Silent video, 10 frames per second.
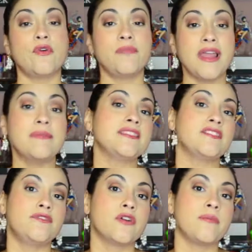Play by
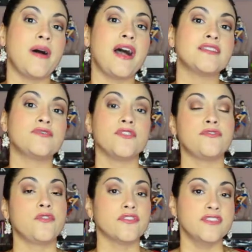Sephora box for the
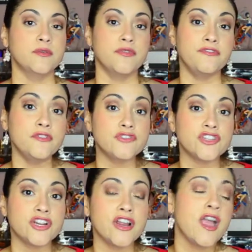foreseeable
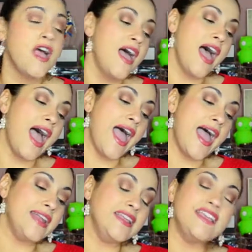future.
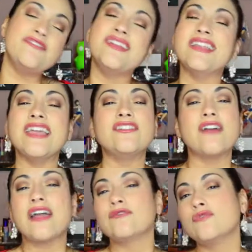And even later,
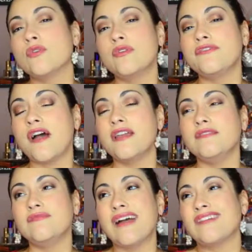I don't know if
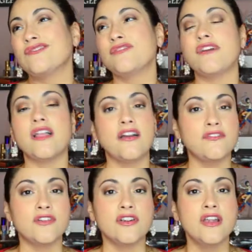I'll
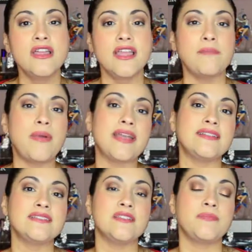ever get back
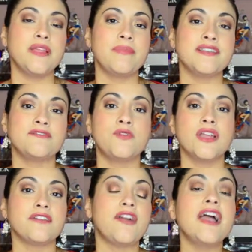into the Play by Sephora.
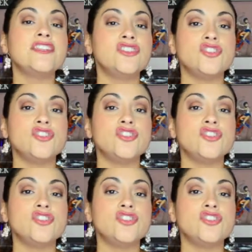Like, if I had to